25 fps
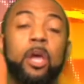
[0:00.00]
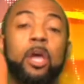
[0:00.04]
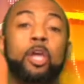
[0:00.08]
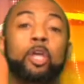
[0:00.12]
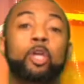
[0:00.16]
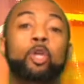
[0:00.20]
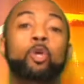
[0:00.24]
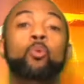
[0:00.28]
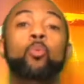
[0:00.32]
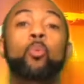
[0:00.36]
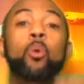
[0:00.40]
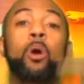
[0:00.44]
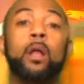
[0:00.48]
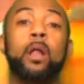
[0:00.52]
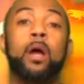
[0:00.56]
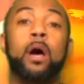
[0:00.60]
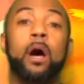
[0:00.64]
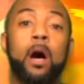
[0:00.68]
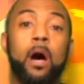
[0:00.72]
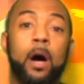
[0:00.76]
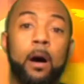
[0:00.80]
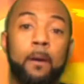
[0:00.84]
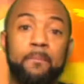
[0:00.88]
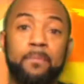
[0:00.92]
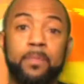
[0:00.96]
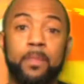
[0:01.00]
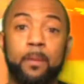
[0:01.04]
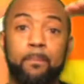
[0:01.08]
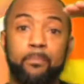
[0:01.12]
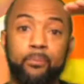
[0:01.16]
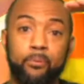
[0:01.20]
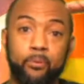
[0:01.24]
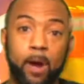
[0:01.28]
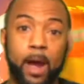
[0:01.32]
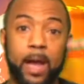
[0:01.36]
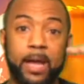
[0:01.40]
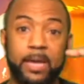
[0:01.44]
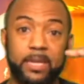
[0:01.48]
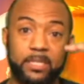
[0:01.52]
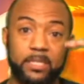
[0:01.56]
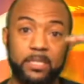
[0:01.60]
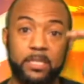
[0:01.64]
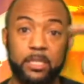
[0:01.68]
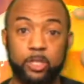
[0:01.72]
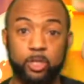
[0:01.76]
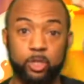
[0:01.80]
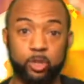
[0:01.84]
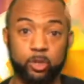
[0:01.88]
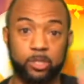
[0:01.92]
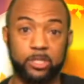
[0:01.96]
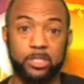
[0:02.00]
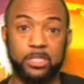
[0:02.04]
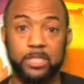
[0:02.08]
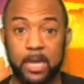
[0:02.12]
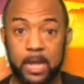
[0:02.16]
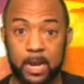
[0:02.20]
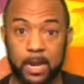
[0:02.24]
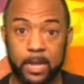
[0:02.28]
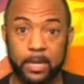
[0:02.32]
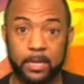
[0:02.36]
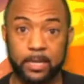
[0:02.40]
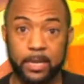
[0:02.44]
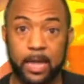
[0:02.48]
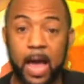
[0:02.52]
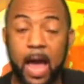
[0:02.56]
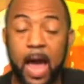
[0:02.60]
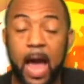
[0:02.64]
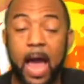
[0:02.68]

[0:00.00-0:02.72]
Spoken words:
you want to up the price that you're selling the